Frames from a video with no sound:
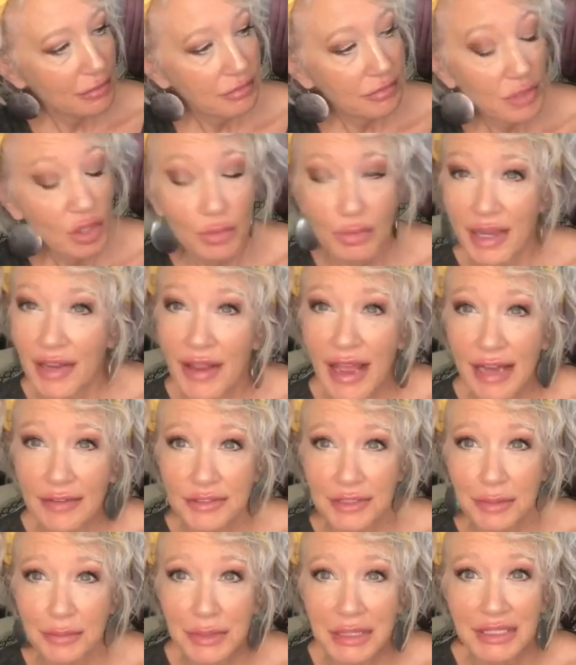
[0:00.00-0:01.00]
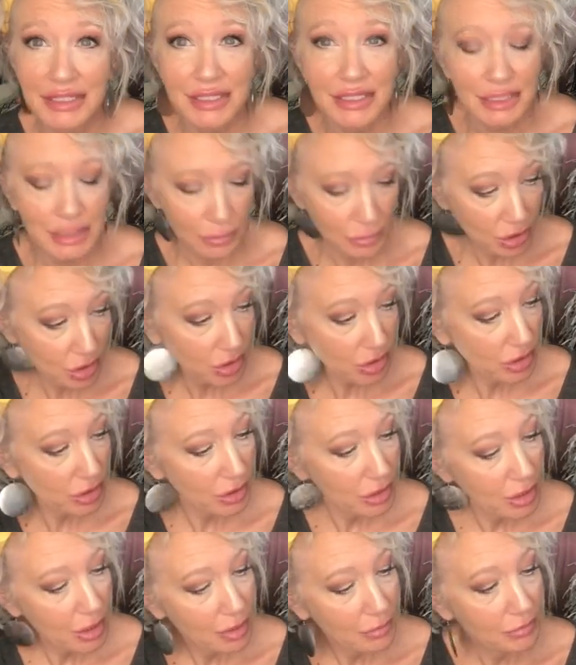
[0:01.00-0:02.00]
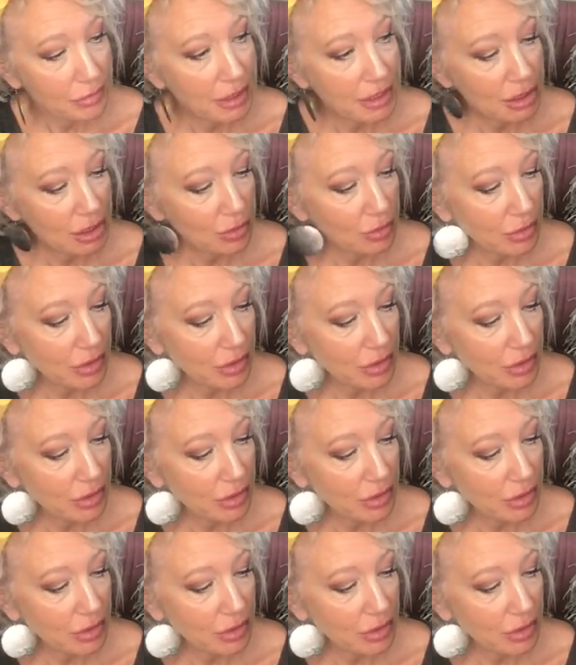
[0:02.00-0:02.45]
You might have something similar, but you will